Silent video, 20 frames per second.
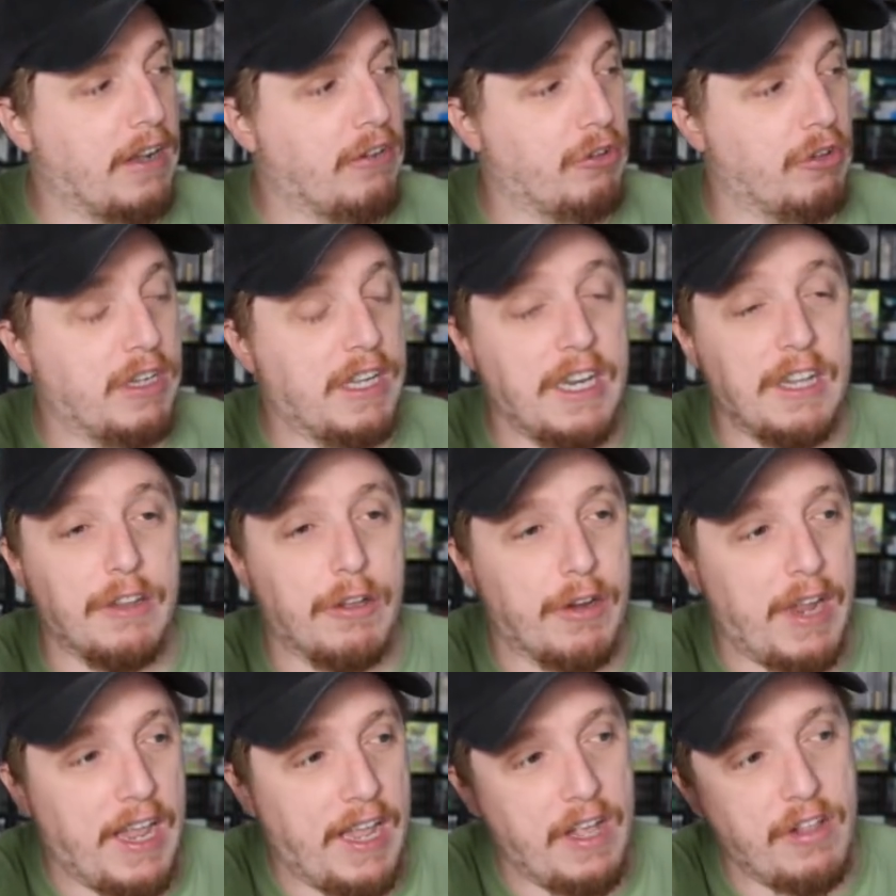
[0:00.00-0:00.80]
are actually getting
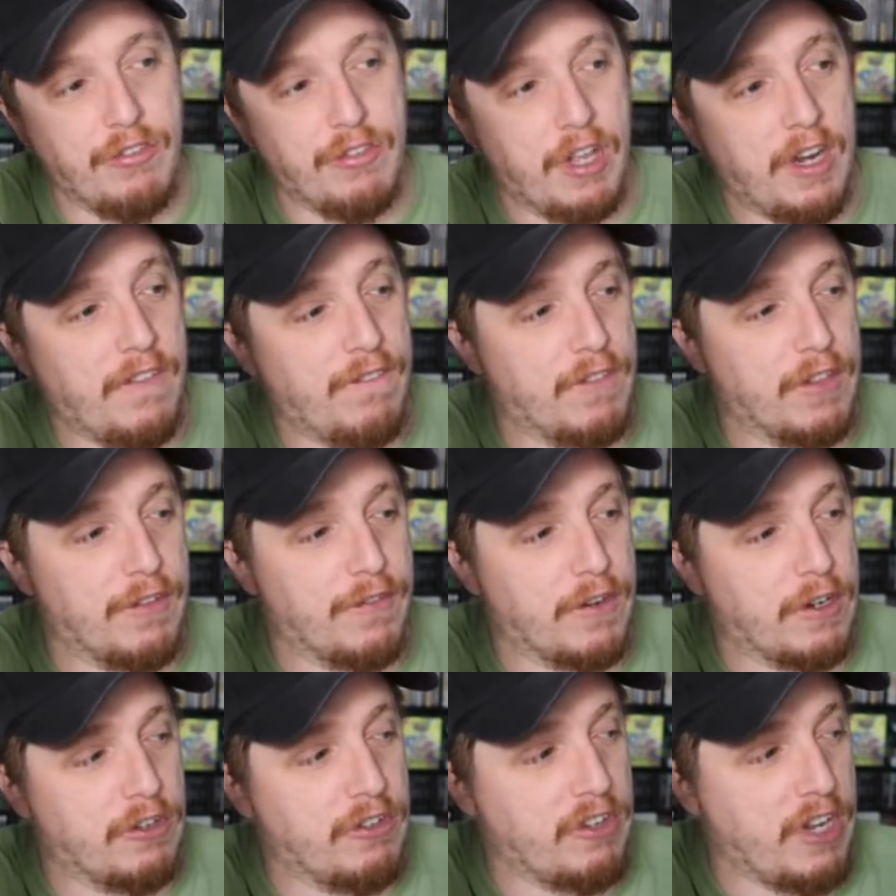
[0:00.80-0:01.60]
their hands on it for
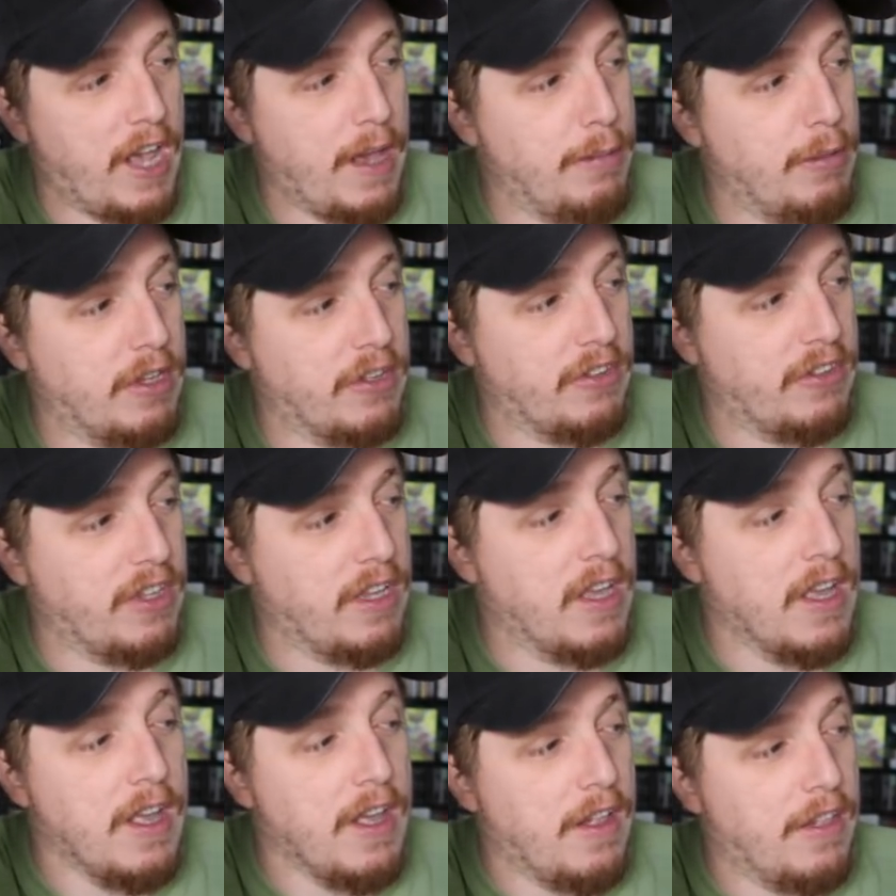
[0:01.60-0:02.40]
the first time. You can
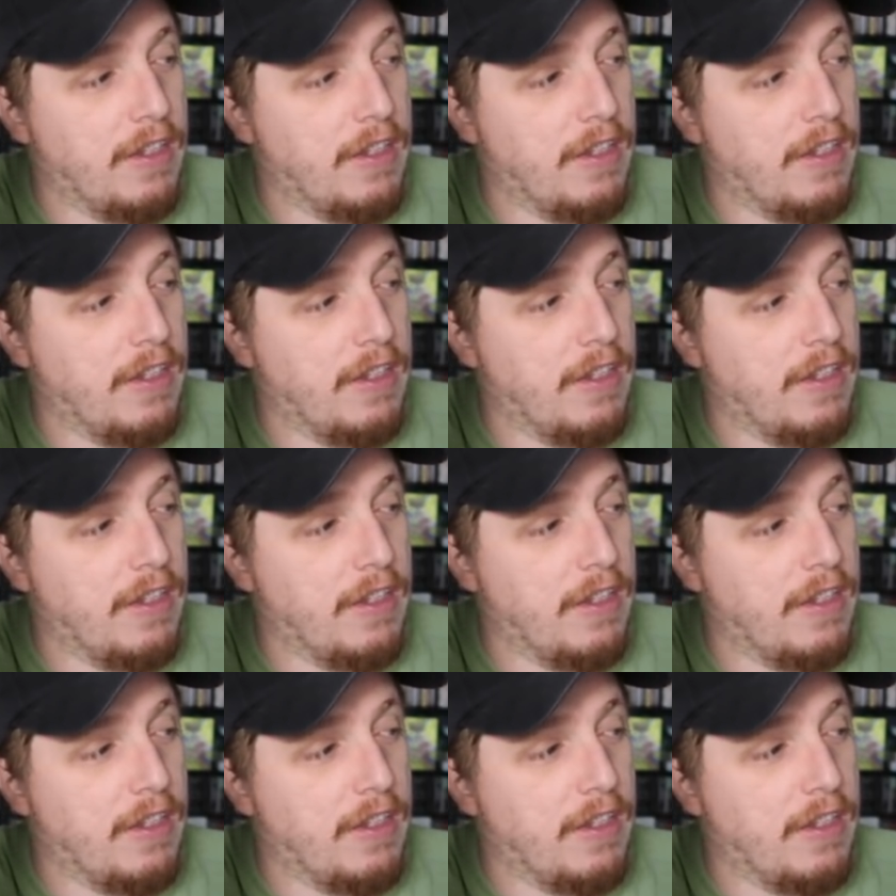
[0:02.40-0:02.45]
see